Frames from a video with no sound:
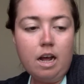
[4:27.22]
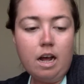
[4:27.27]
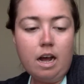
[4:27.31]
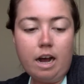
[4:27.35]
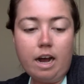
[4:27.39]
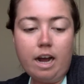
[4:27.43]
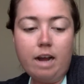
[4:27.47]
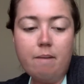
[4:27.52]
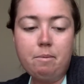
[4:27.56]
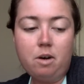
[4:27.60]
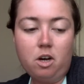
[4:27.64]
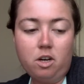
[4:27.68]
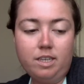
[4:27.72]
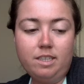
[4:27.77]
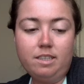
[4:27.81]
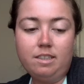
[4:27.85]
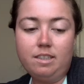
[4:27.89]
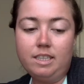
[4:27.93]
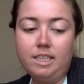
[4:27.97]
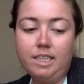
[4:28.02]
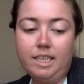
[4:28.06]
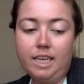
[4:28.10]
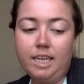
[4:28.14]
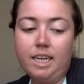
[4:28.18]
I'm
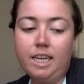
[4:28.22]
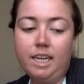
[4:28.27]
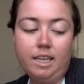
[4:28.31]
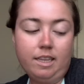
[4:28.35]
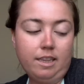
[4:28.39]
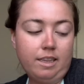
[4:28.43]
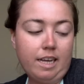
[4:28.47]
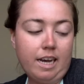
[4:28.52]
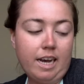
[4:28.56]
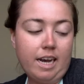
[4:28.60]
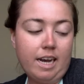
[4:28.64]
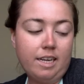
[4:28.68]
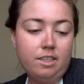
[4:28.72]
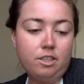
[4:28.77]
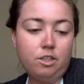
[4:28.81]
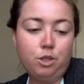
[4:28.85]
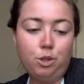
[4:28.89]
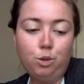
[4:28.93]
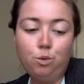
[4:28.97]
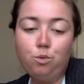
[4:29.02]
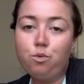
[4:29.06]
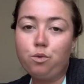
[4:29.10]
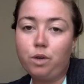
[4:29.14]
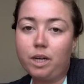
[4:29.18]
honestly getting that
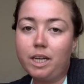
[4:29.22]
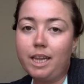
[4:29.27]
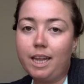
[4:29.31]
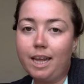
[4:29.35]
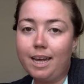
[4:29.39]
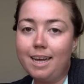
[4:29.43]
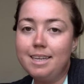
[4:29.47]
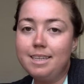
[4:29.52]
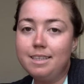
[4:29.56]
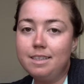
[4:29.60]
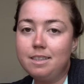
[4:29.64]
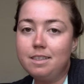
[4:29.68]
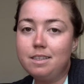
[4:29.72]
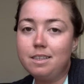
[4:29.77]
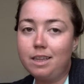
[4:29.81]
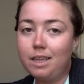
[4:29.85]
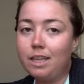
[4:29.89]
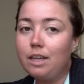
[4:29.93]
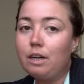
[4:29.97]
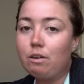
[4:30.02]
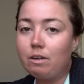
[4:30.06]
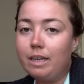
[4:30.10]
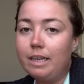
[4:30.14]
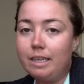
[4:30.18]
you've realized
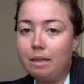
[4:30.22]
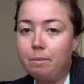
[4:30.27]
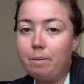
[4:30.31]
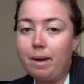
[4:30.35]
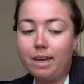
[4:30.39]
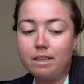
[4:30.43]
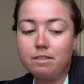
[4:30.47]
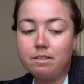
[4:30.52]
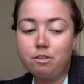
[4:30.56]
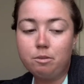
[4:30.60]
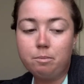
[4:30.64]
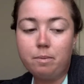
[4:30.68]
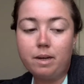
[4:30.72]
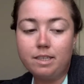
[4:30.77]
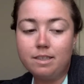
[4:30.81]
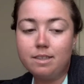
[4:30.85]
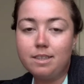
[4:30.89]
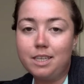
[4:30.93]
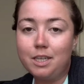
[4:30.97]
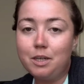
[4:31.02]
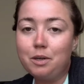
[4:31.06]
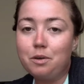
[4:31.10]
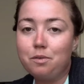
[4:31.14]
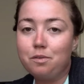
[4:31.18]
literally in the past few months
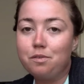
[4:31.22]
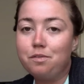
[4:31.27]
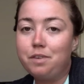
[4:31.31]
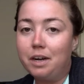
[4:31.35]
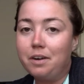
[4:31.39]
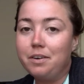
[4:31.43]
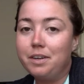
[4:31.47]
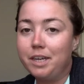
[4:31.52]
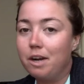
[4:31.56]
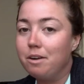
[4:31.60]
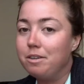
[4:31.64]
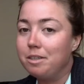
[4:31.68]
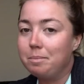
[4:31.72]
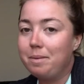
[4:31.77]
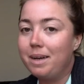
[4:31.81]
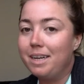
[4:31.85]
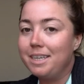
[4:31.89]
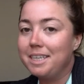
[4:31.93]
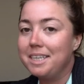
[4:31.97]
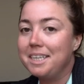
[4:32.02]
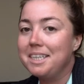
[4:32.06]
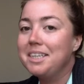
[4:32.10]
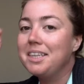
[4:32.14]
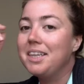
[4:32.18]
that you're very
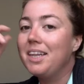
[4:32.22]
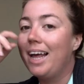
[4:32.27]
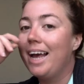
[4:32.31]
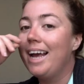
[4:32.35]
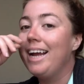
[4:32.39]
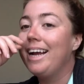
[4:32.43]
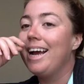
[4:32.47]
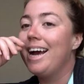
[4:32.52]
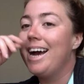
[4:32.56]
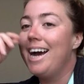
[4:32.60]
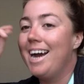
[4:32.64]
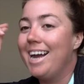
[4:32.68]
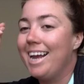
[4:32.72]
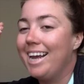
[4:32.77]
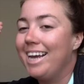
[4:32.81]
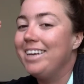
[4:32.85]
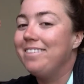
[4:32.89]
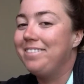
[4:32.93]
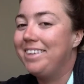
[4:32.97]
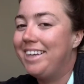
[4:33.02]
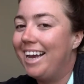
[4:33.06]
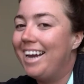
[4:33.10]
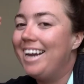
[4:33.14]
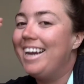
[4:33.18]
codependent. Like,
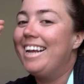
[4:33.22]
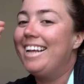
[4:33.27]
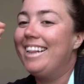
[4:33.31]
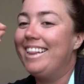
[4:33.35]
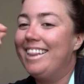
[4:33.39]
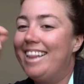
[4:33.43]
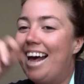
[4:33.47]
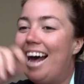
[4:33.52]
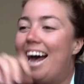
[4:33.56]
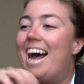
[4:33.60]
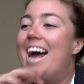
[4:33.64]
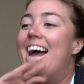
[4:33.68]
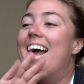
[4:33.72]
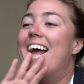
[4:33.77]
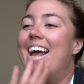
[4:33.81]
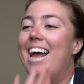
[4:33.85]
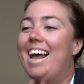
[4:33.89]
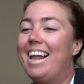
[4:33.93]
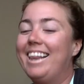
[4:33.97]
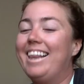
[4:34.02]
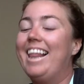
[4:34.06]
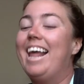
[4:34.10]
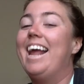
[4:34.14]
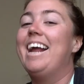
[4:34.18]
I'm getting that,
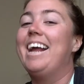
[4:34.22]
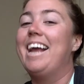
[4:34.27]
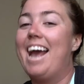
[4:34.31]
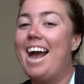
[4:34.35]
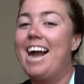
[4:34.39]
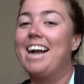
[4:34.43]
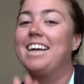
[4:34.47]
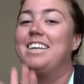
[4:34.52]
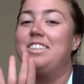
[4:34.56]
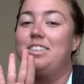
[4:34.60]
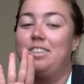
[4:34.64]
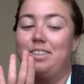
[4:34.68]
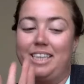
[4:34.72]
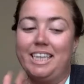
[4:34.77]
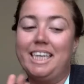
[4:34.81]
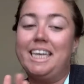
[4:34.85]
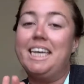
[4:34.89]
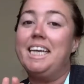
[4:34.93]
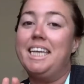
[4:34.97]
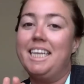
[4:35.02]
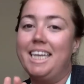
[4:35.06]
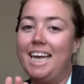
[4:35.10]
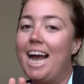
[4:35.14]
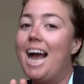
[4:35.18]
like,
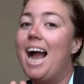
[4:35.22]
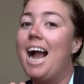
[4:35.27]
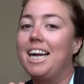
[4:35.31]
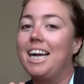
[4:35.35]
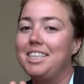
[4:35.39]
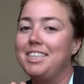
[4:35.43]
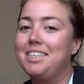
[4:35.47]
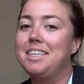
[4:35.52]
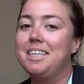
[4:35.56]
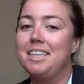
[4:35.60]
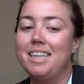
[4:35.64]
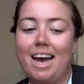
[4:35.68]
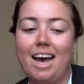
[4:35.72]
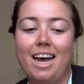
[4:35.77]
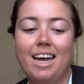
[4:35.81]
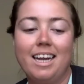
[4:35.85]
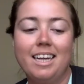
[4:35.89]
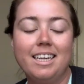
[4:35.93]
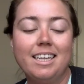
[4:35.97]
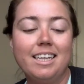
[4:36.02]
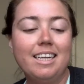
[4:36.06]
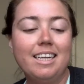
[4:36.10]
actually that.